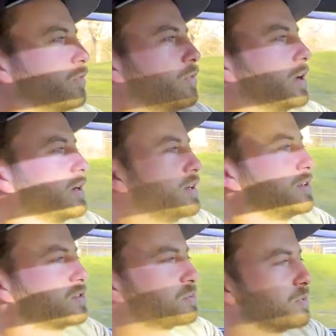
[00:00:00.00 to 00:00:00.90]
Very
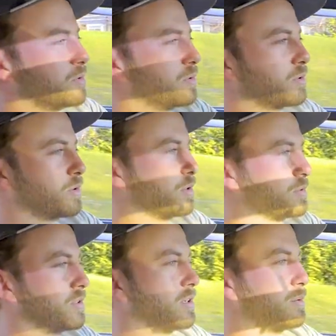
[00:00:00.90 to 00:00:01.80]
smooth
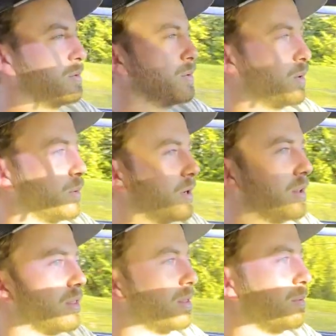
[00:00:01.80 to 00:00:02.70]
cruiser
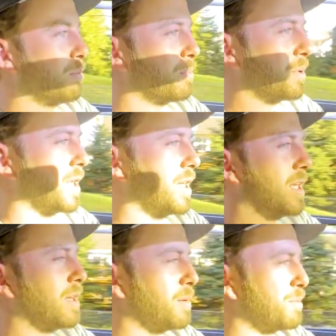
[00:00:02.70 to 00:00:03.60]
with
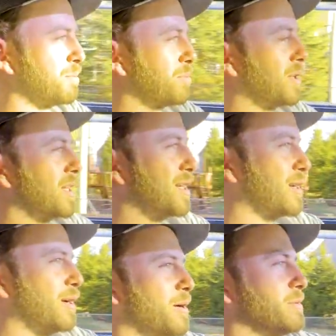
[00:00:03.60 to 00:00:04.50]
plenty of
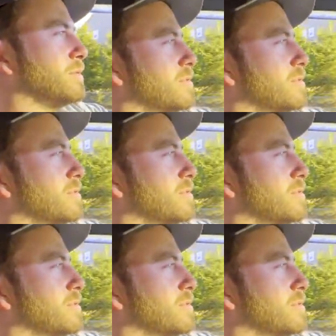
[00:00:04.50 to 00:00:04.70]
go.